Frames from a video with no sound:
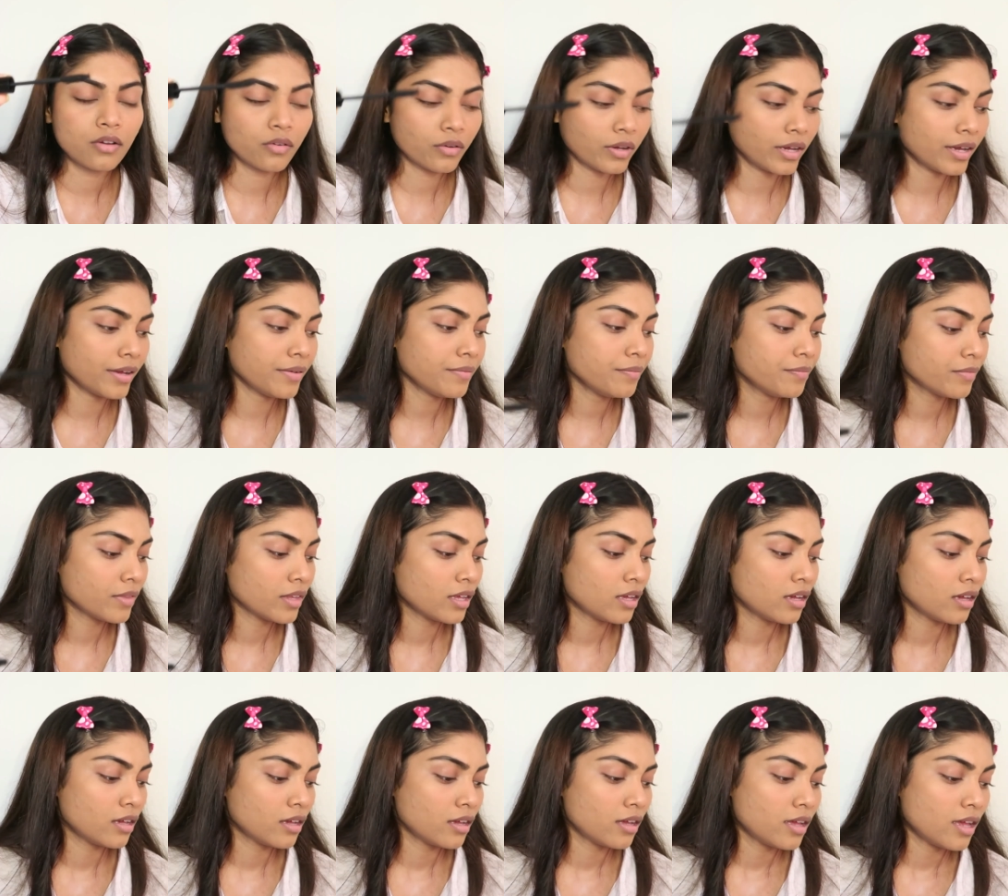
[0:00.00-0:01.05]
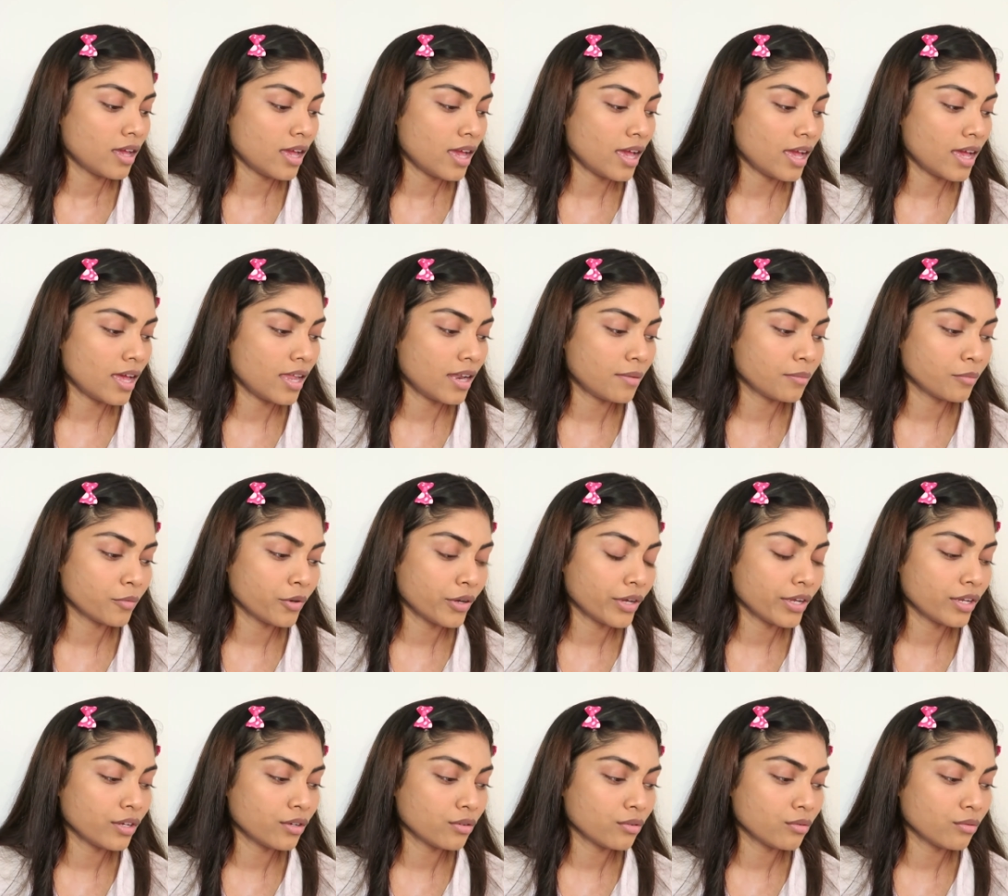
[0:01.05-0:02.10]
Okay, and I'm
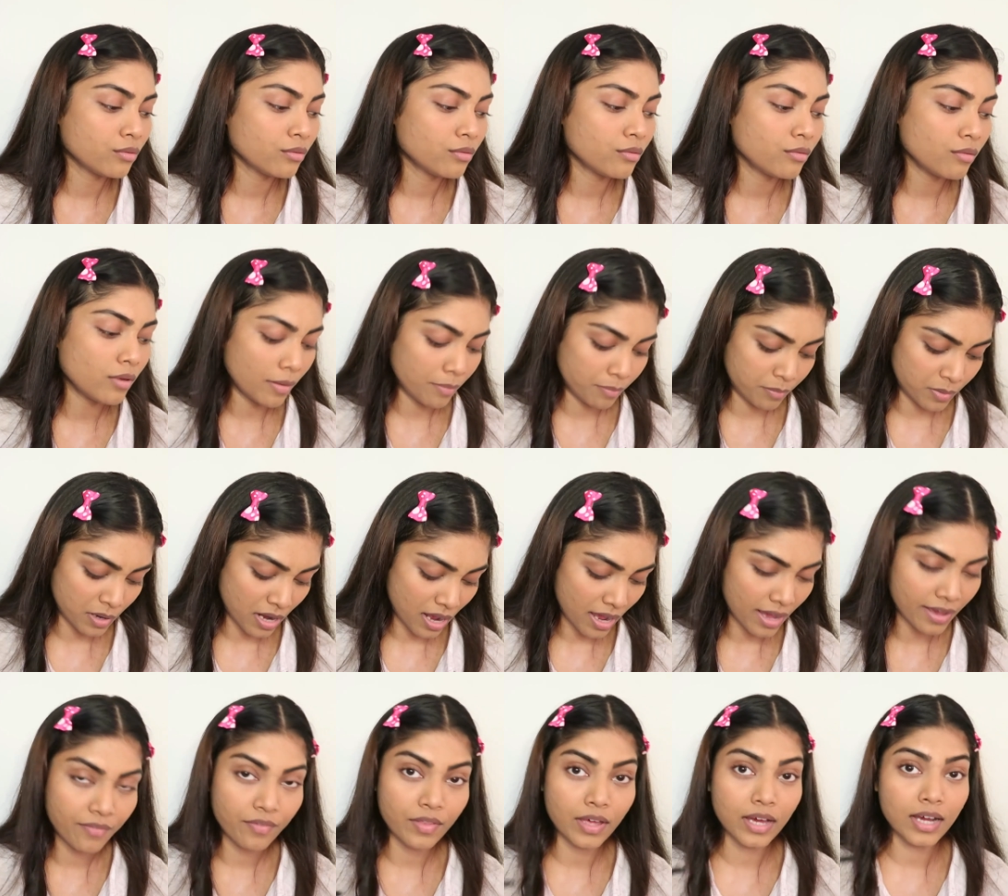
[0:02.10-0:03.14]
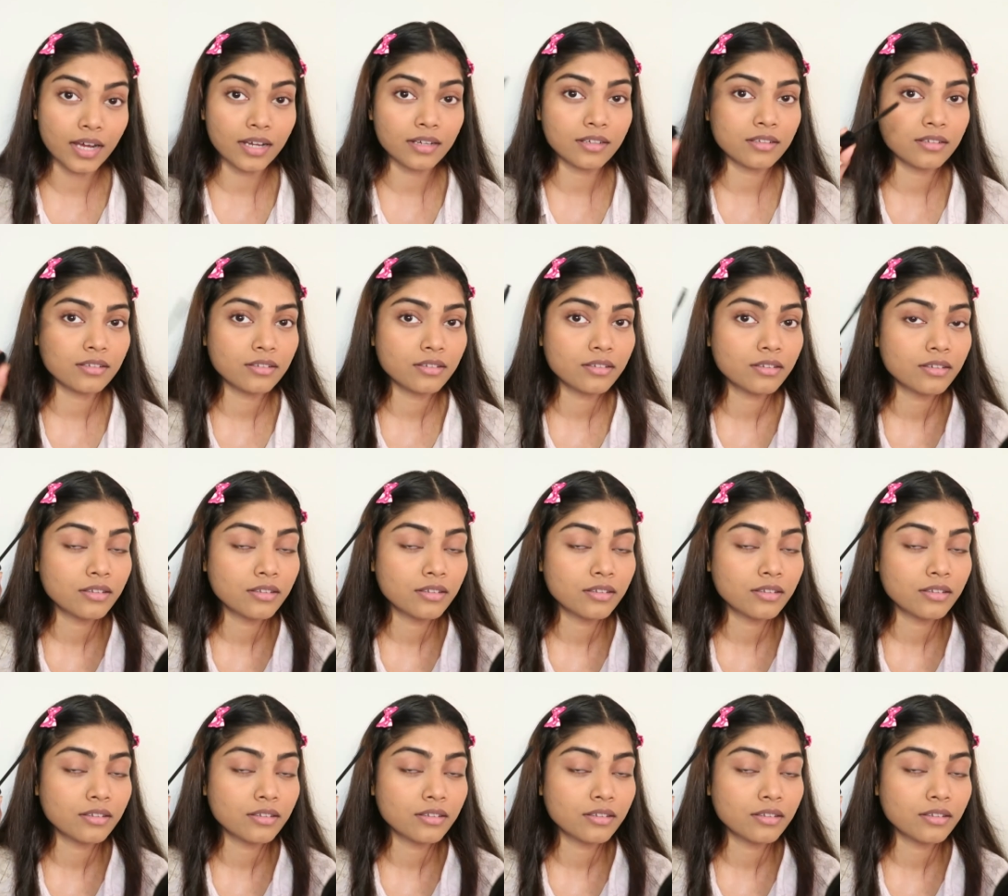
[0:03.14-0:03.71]
going to apply that.